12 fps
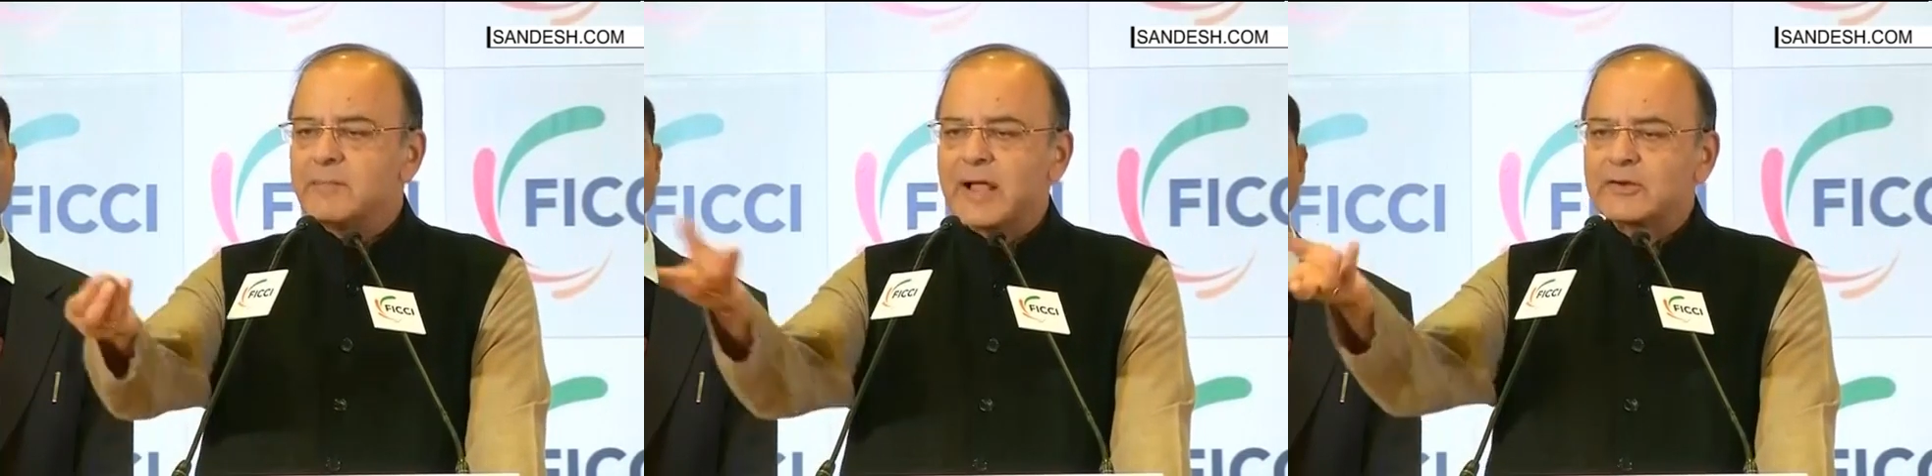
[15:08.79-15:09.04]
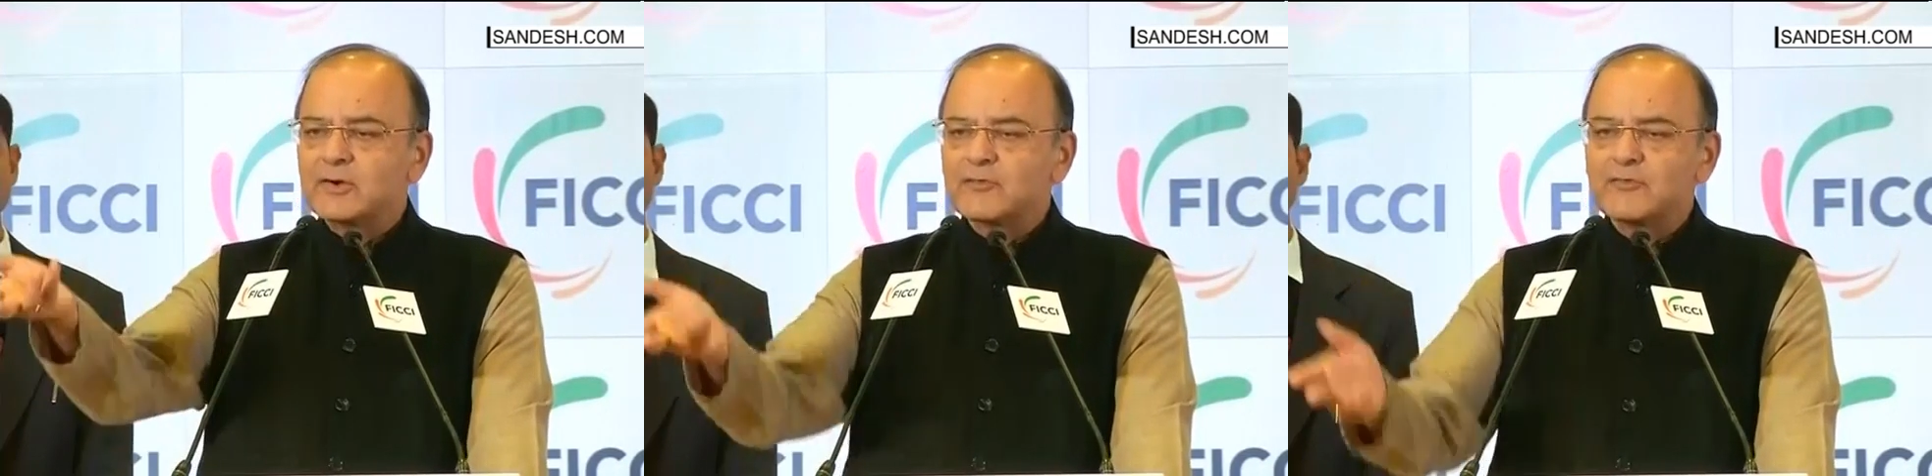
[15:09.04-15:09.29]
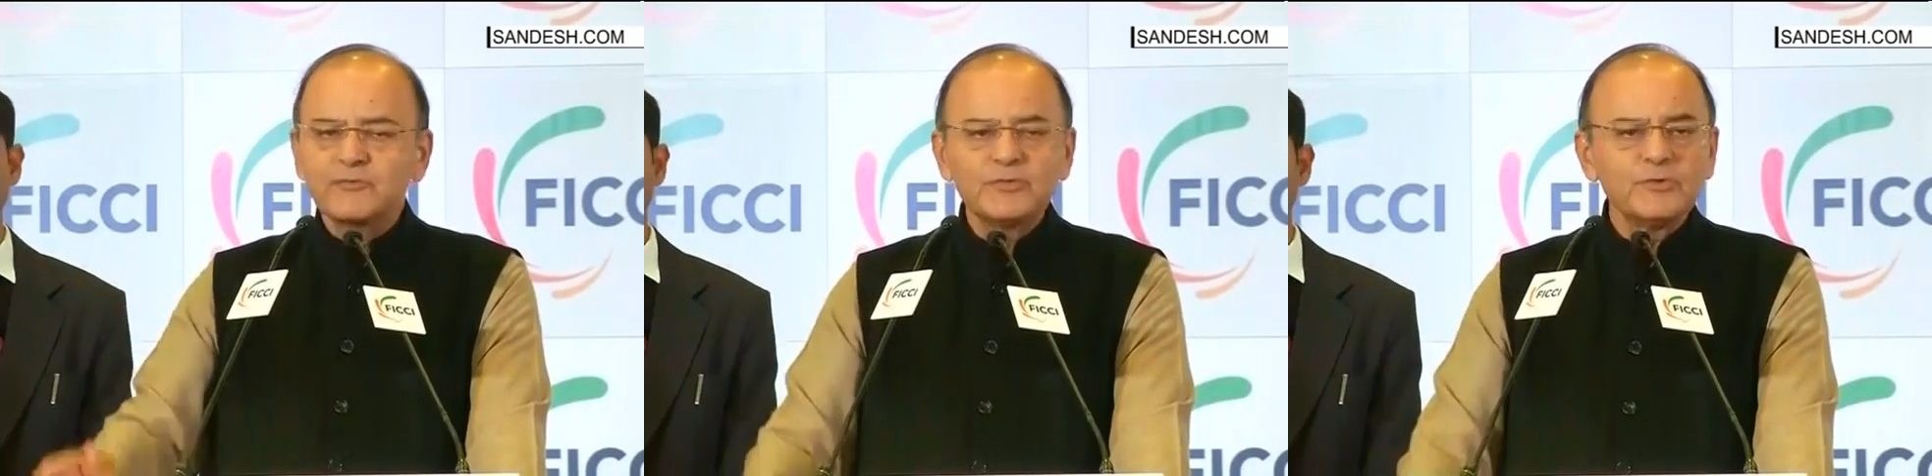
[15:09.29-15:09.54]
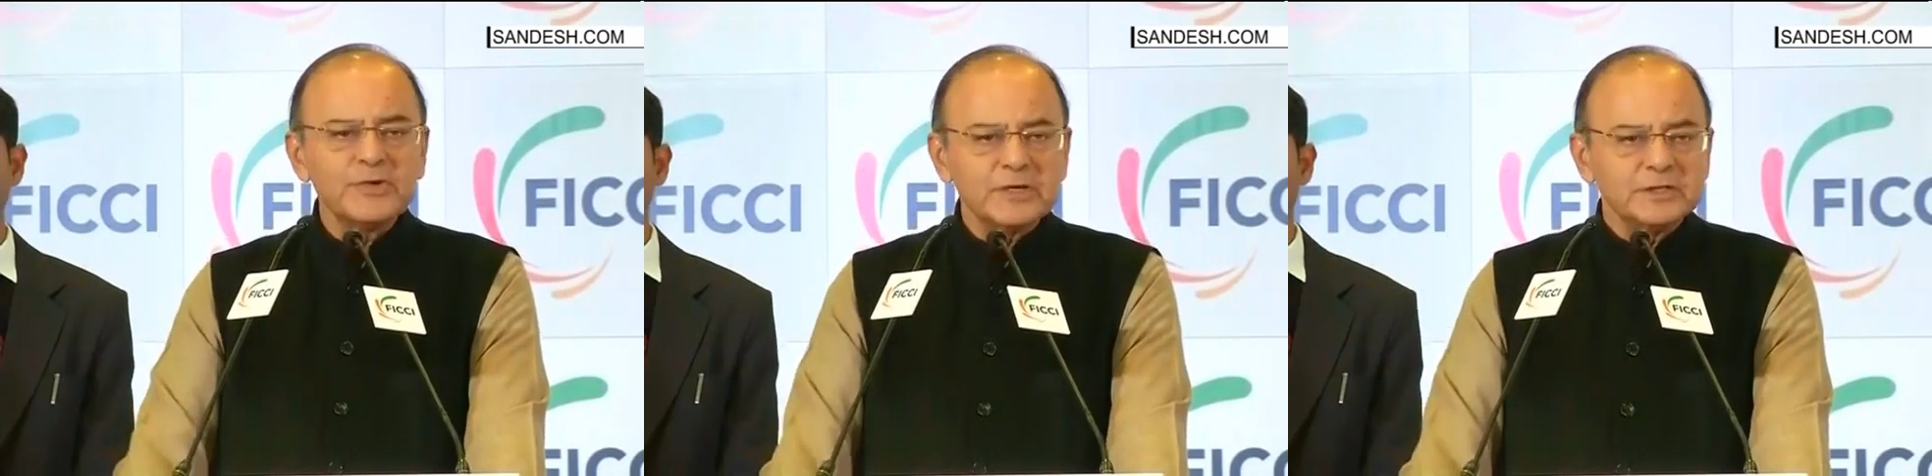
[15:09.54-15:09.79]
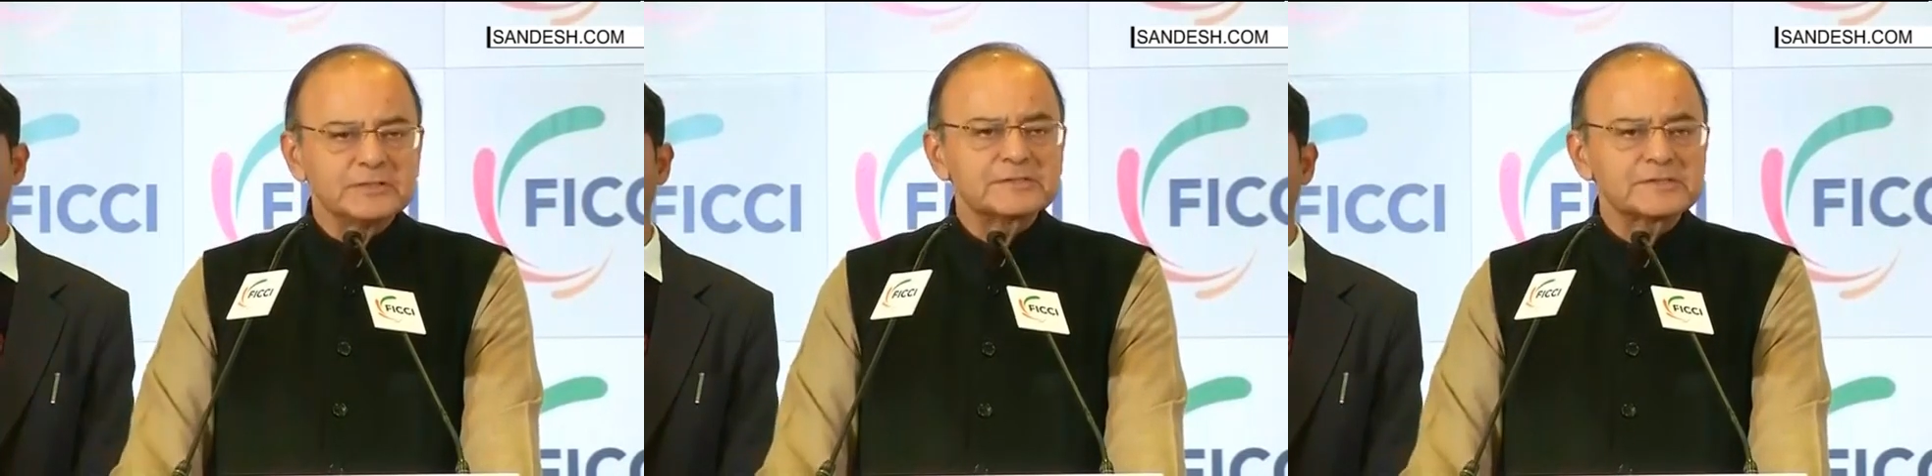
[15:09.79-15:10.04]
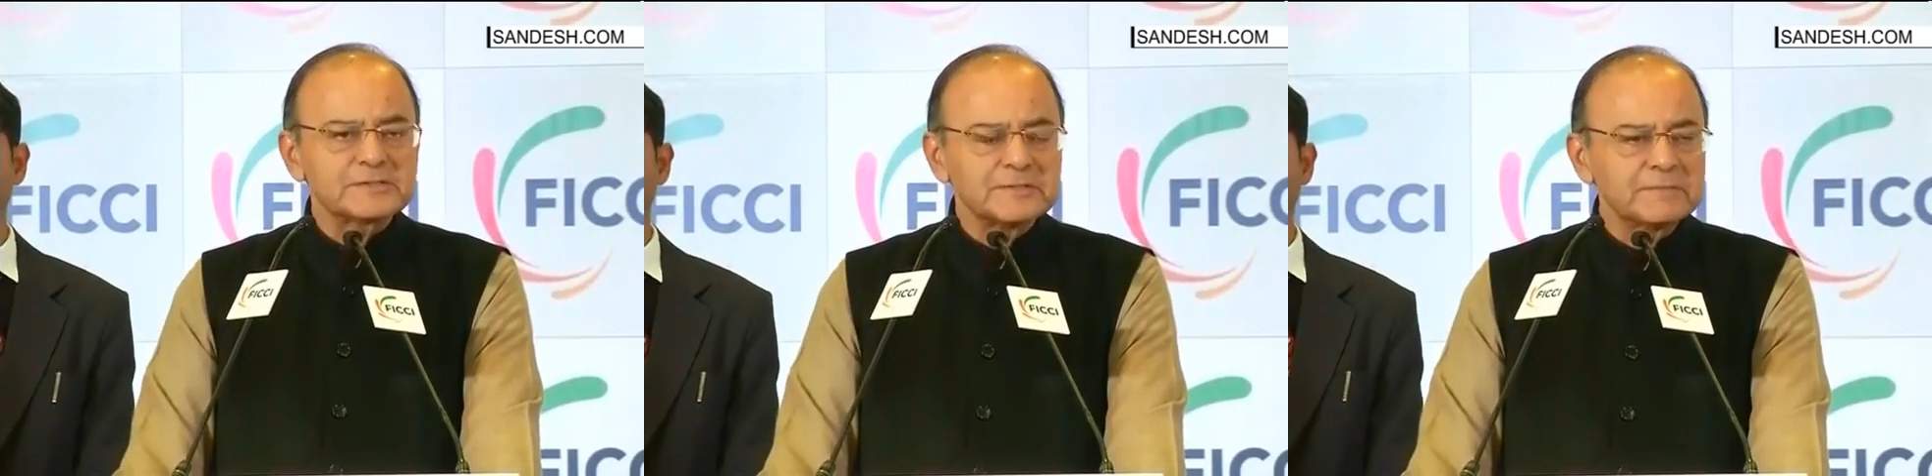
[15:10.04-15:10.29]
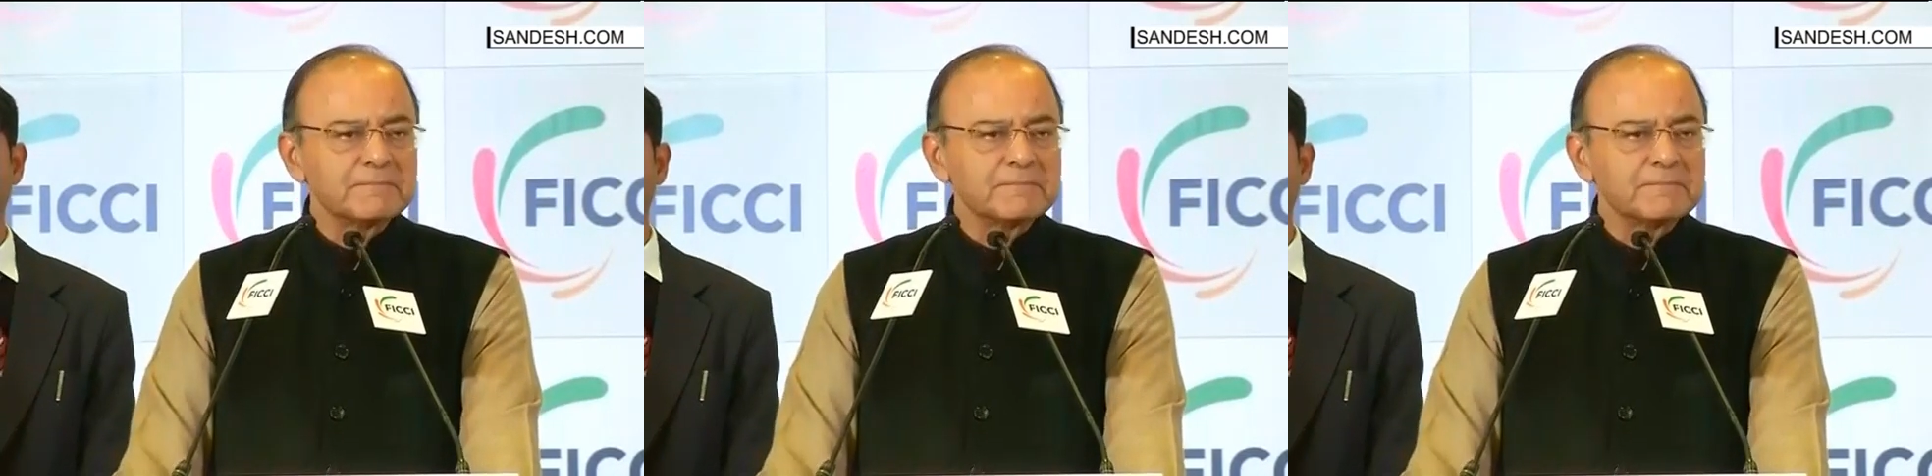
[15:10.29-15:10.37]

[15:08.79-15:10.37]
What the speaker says: matter of a few years.